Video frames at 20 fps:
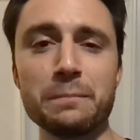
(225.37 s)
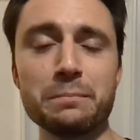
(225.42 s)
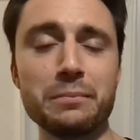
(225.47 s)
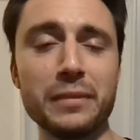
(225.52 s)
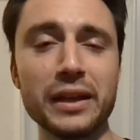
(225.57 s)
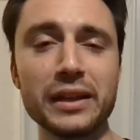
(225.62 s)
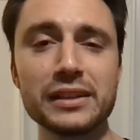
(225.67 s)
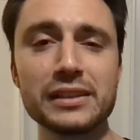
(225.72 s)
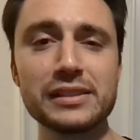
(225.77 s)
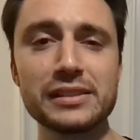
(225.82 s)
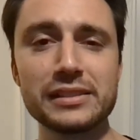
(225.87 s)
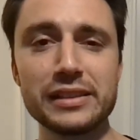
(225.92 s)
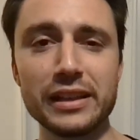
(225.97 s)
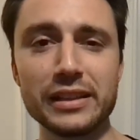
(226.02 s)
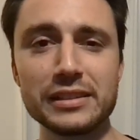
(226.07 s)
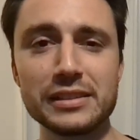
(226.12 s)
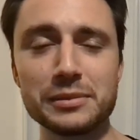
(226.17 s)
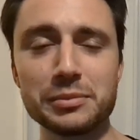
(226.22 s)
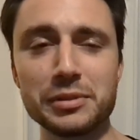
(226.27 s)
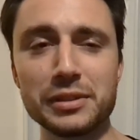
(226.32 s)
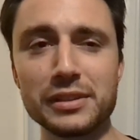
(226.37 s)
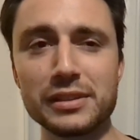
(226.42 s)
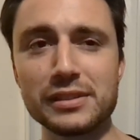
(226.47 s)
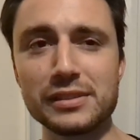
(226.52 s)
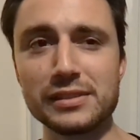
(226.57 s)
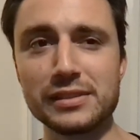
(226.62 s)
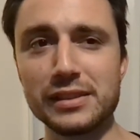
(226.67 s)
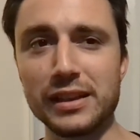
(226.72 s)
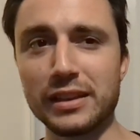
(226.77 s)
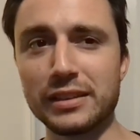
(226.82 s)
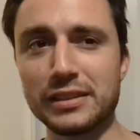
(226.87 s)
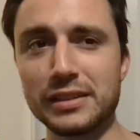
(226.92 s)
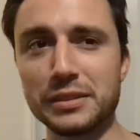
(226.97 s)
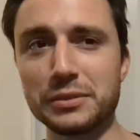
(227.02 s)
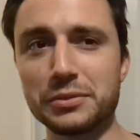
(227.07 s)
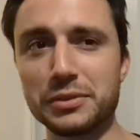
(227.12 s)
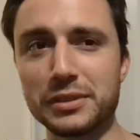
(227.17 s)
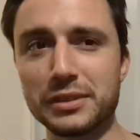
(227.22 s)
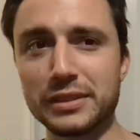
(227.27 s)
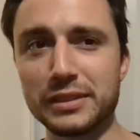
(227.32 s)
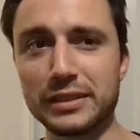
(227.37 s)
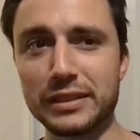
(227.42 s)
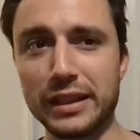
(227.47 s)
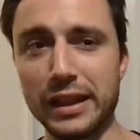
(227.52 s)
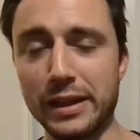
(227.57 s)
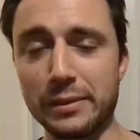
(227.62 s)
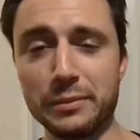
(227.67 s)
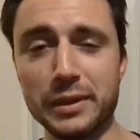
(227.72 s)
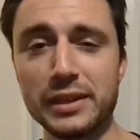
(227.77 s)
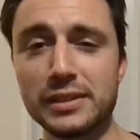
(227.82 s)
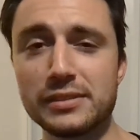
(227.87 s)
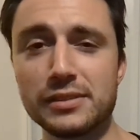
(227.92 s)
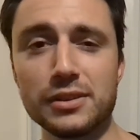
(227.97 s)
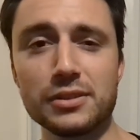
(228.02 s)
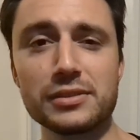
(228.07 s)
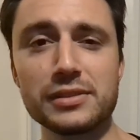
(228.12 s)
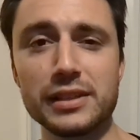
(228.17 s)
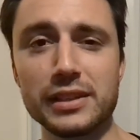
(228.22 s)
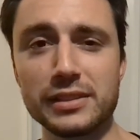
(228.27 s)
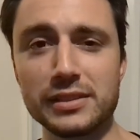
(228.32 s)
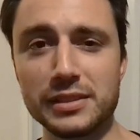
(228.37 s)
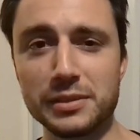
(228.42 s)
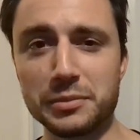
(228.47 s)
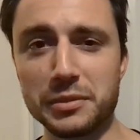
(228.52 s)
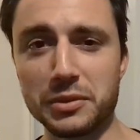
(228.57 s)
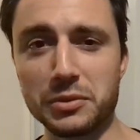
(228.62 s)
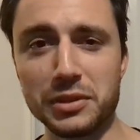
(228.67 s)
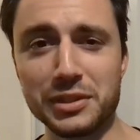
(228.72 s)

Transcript: makes sense because scientifically, yeah, it makes no sense to me